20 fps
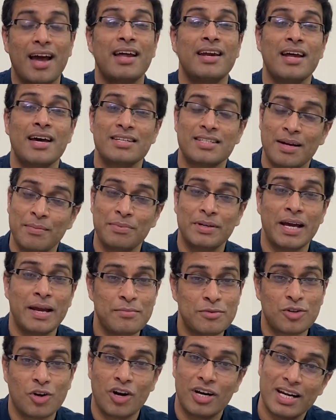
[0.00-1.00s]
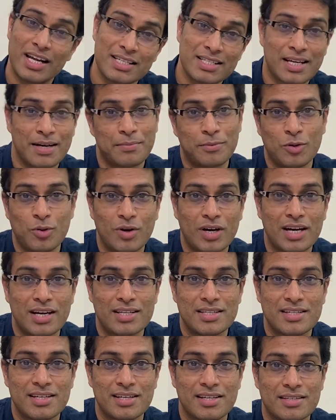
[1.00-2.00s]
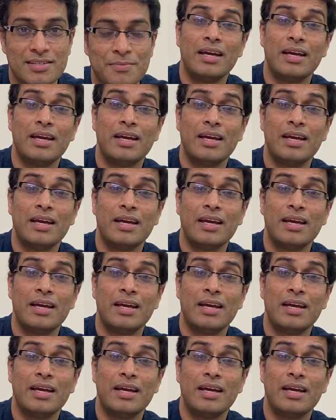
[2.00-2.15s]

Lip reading: and are sometimes called as cryptocurrencies.